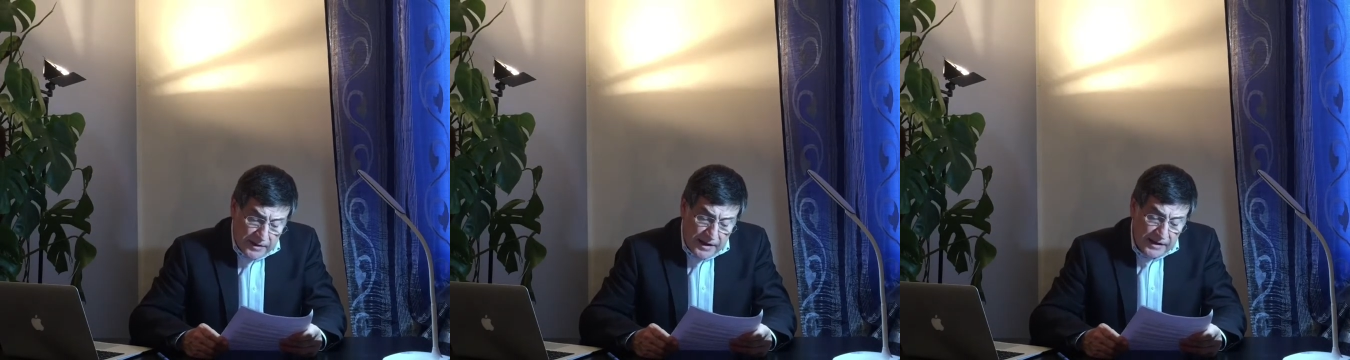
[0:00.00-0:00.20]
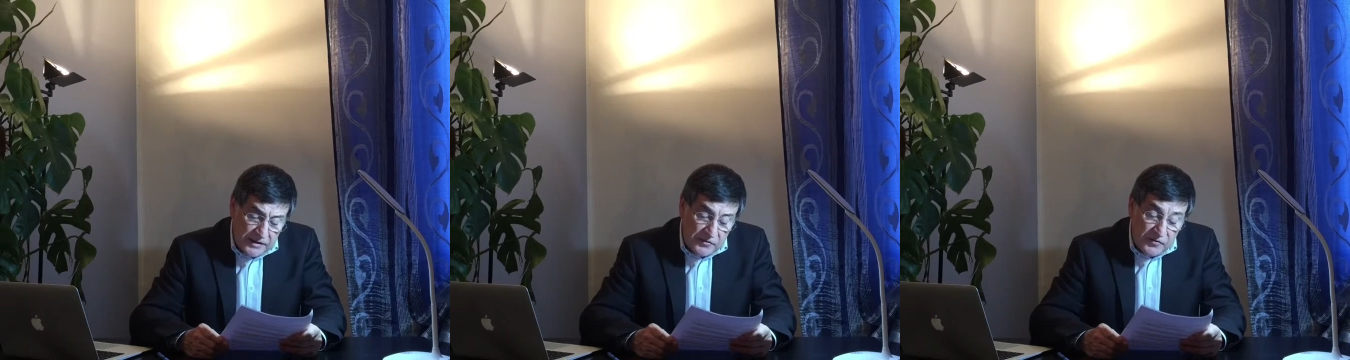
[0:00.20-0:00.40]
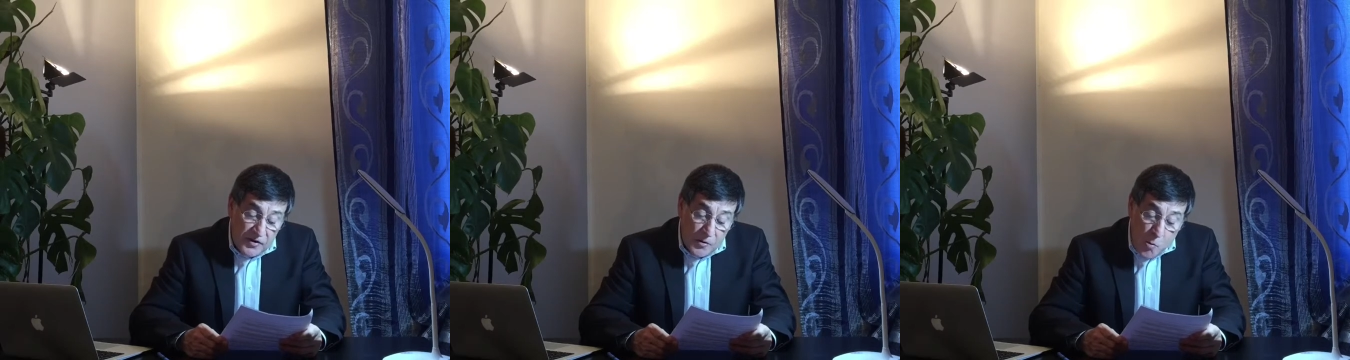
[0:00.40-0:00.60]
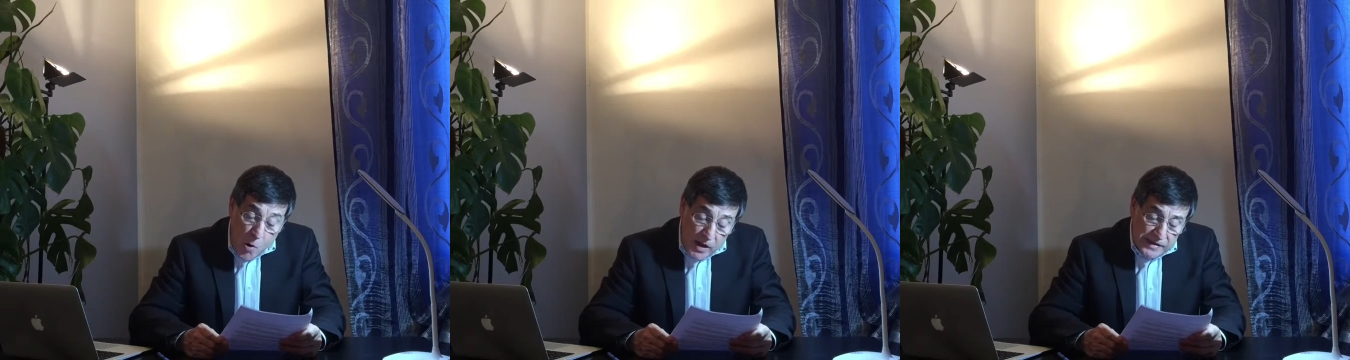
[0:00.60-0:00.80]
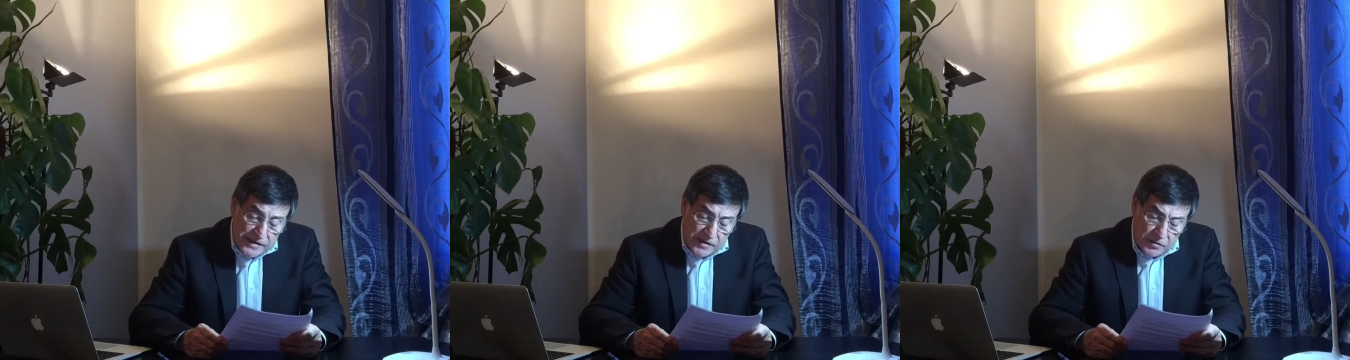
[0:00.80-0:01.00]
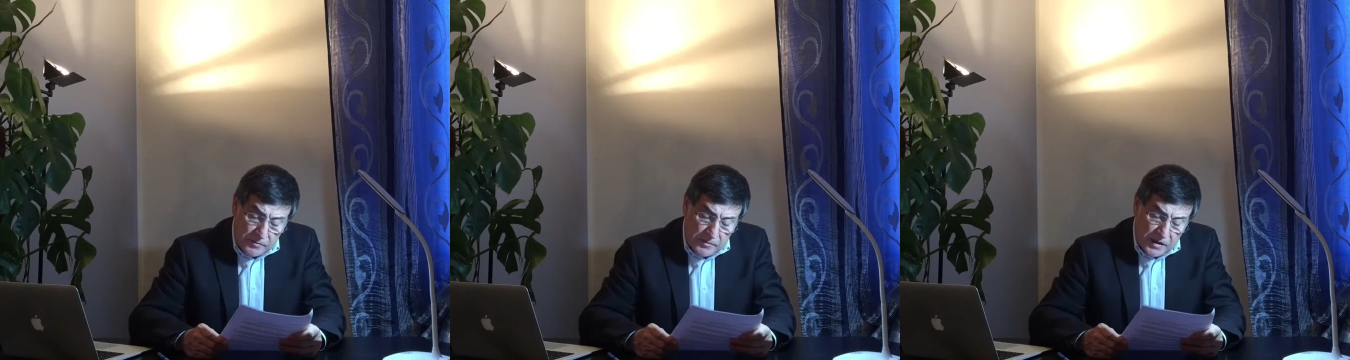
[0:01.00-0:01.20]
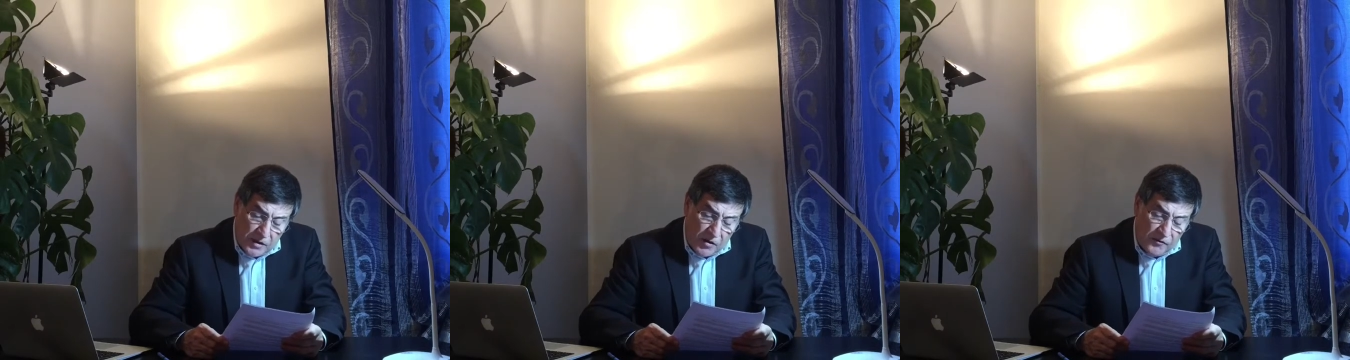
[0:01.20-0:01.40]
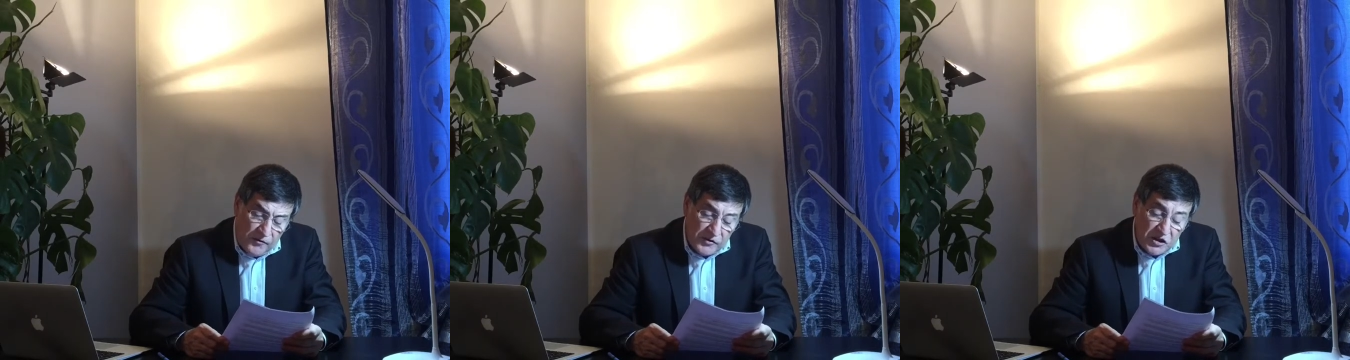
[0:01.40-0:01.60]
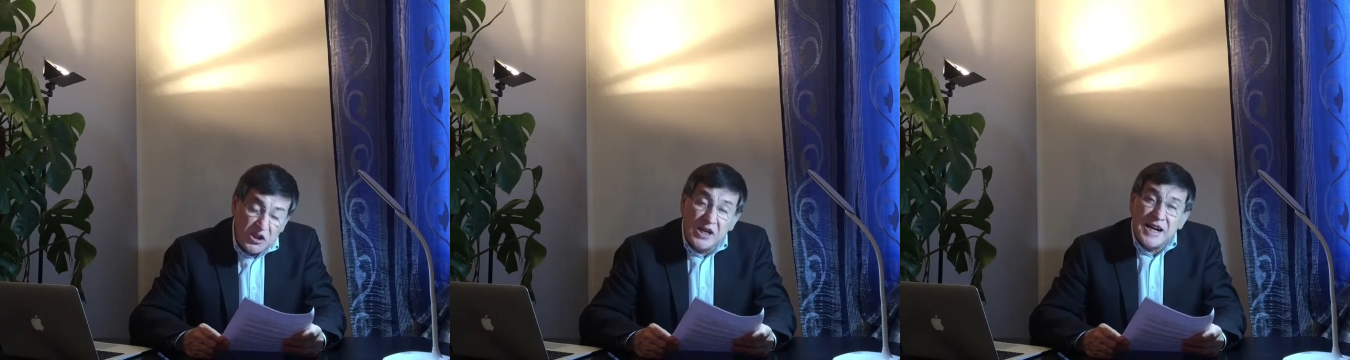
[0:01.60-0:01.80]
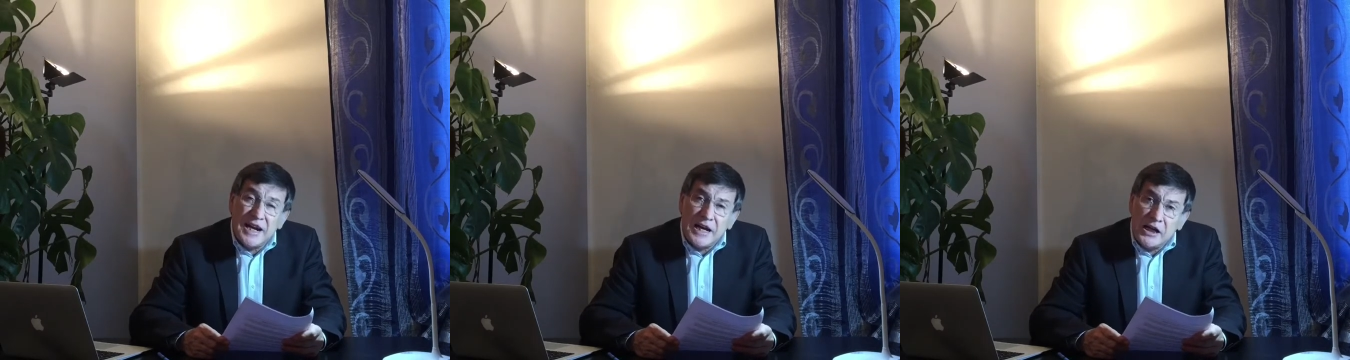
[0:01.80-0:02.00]
and the wisdom of a
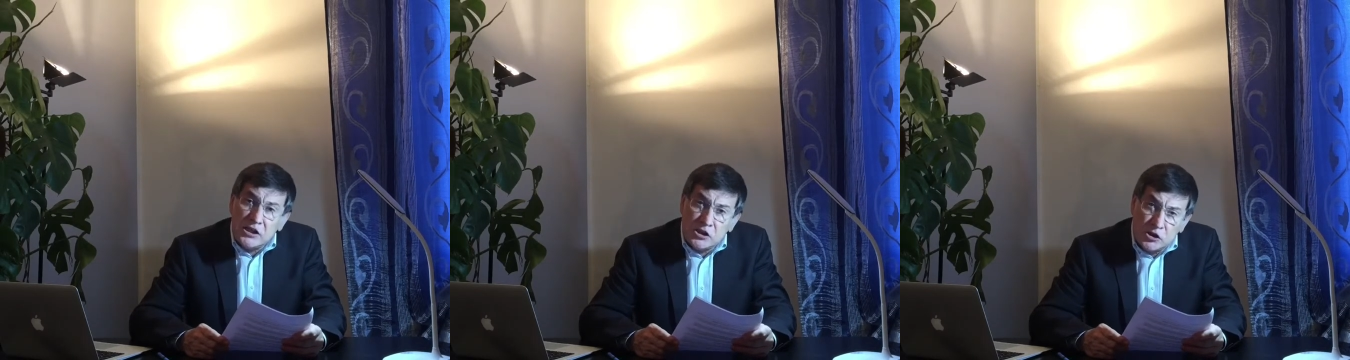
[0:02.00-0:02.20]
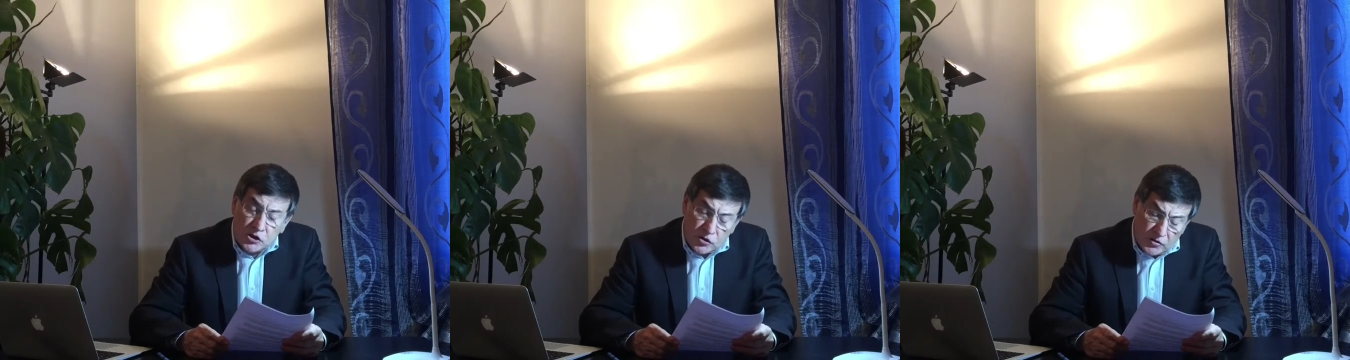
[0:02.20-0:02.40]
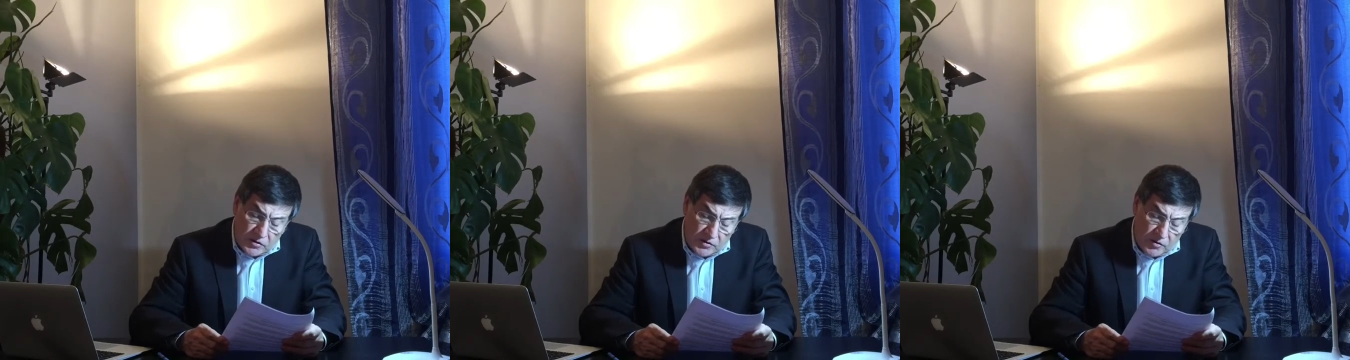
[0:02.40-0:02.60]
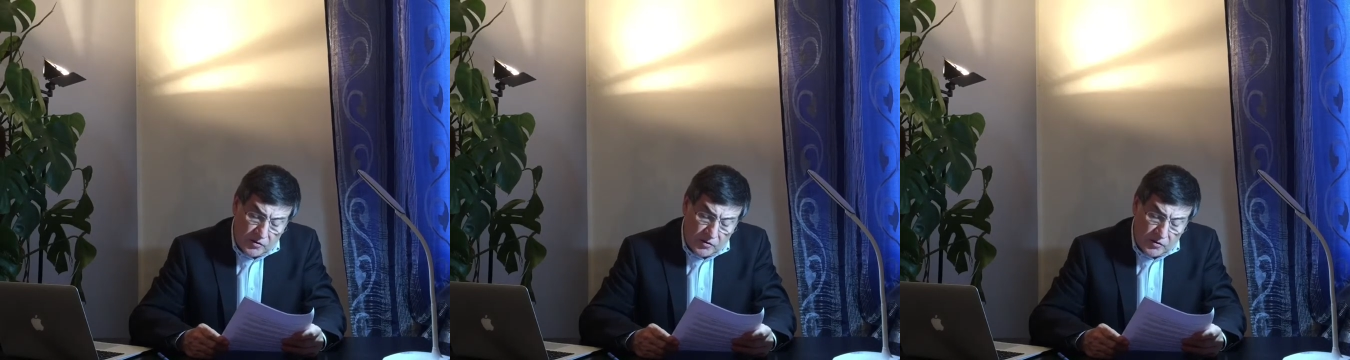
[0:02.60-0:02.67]
generation